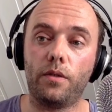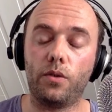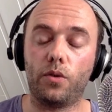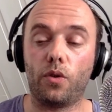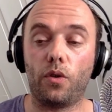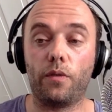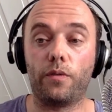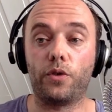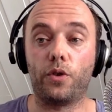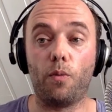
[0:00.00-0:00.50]
to
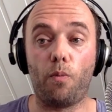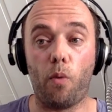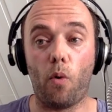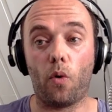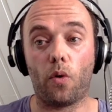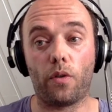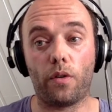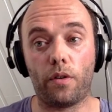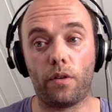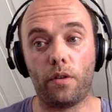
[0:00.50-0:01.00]
sort of
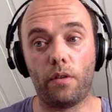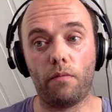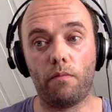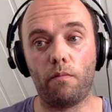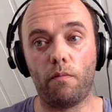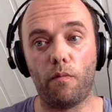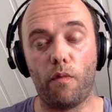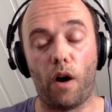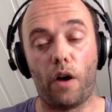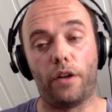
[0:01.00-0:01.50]
support
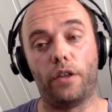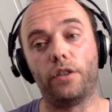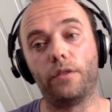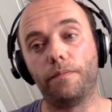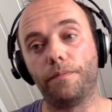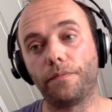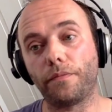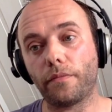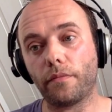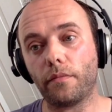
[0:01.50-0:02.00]
varnish
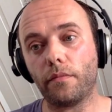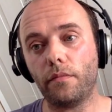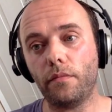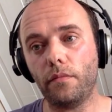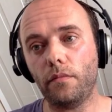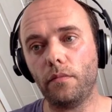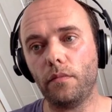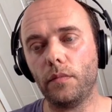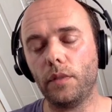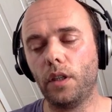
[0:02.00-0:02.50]

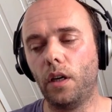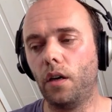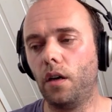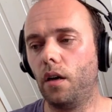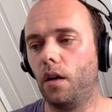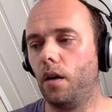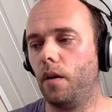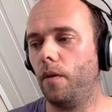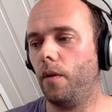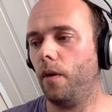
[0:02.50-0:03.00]

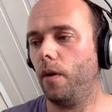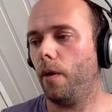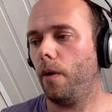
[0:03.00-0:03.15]
uh,